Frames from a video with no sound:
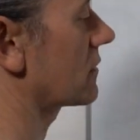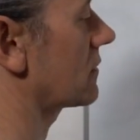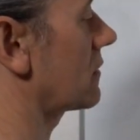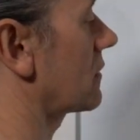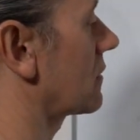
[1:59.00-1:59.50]

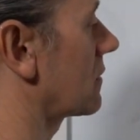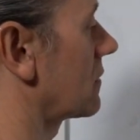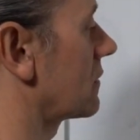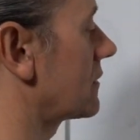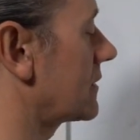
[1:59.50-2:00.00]
that are
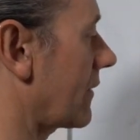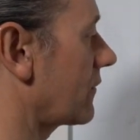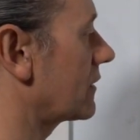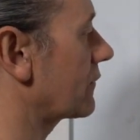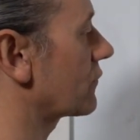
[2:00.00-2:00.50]

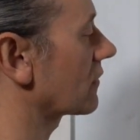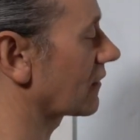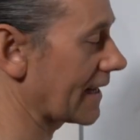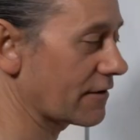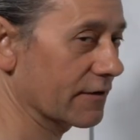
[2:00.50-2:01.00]
7 different
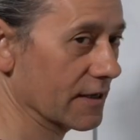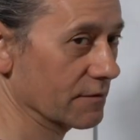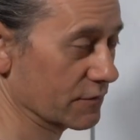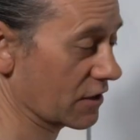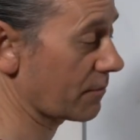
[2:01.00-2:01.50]
letter
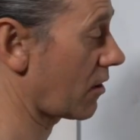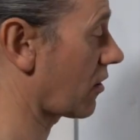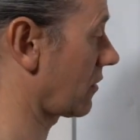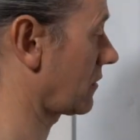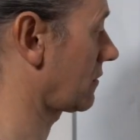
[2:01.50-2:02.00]
names
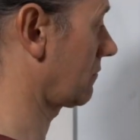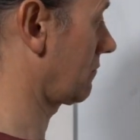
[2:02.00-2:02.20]
apart.